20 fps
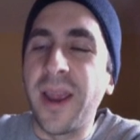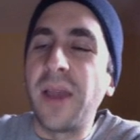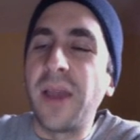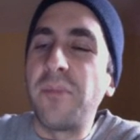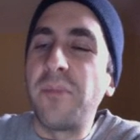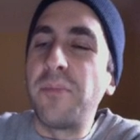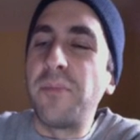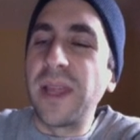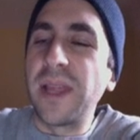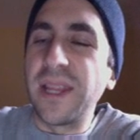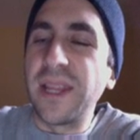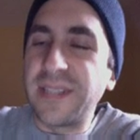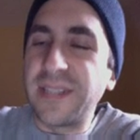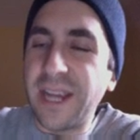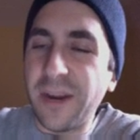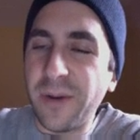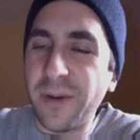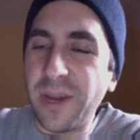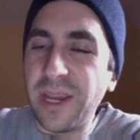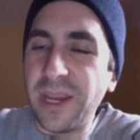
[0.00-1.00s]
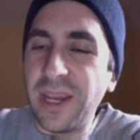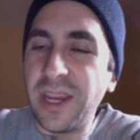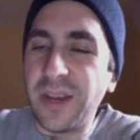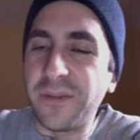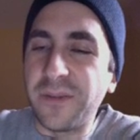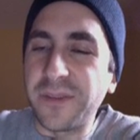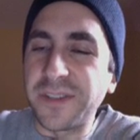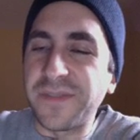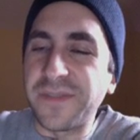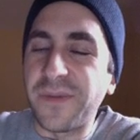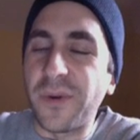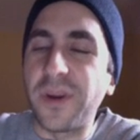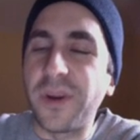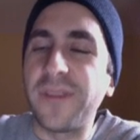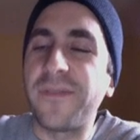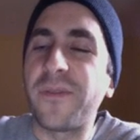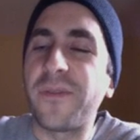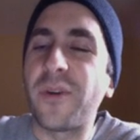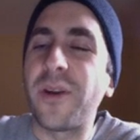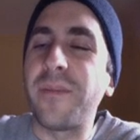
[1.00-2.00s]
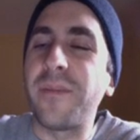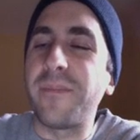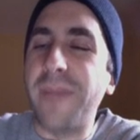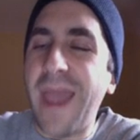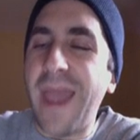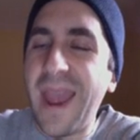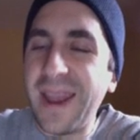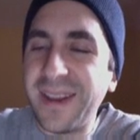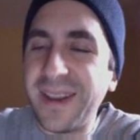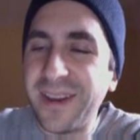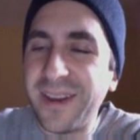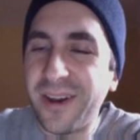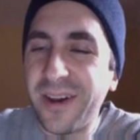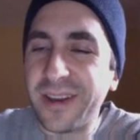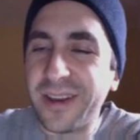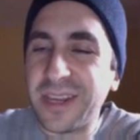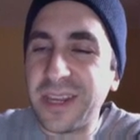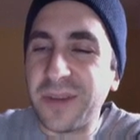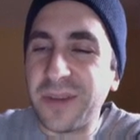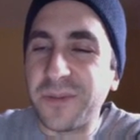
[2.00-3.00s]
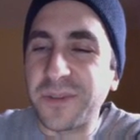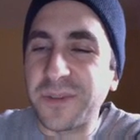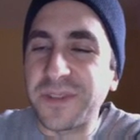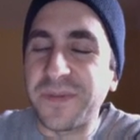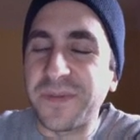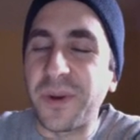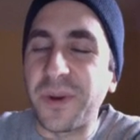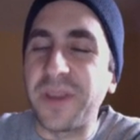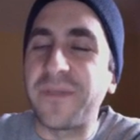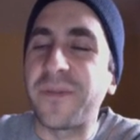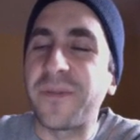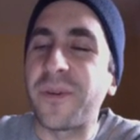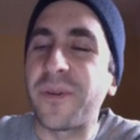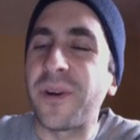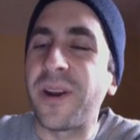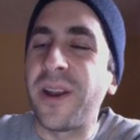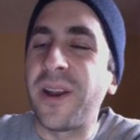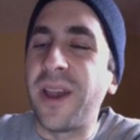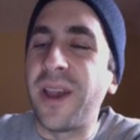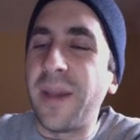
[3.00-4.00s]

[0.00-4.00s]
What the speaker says: Military equals 44. Mad Dog equals 44.